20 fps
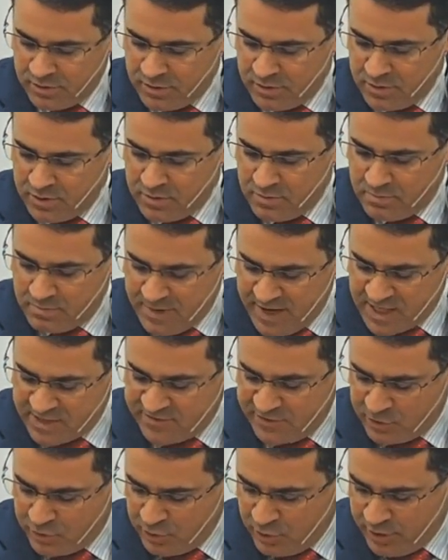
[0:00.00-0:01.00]
The
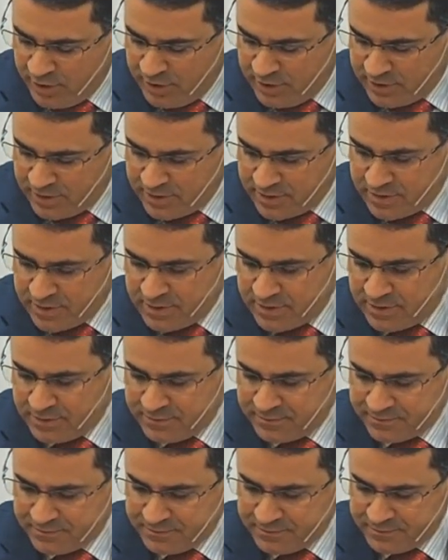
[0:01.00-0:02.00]
closer we
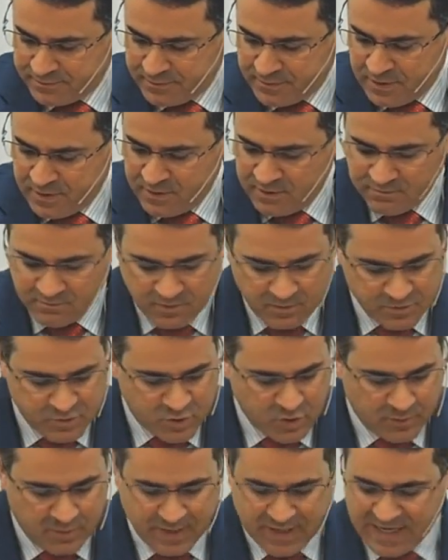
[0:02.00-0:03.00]
get to God, the more
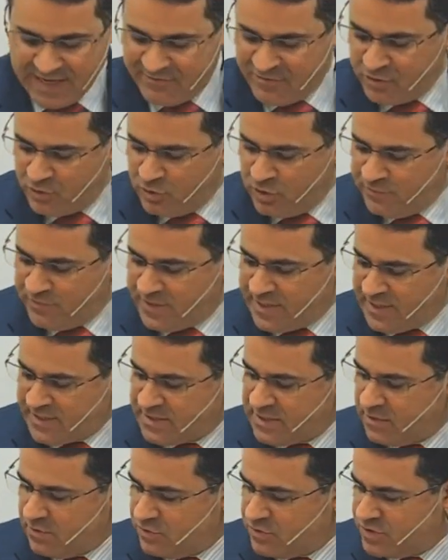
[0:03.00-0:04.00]
victory we will have.
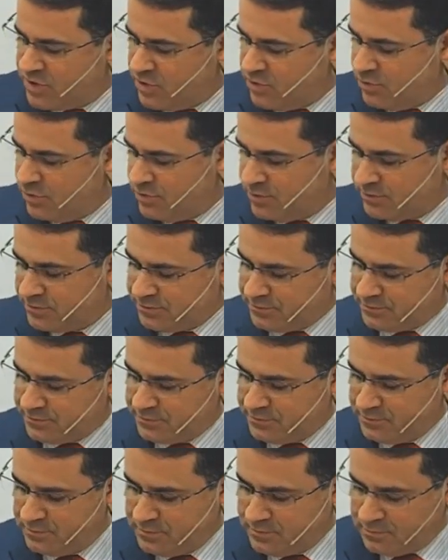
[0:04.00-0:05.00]
Let's have a word of
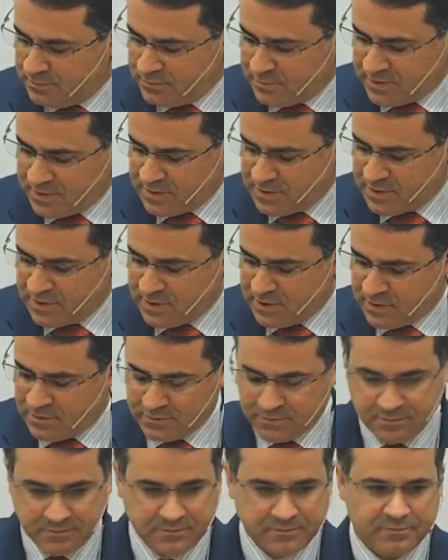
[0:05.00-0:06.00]
glorification to the
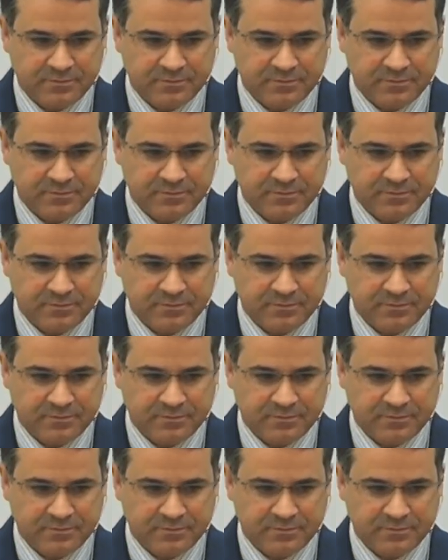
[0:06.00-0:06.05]
Lord.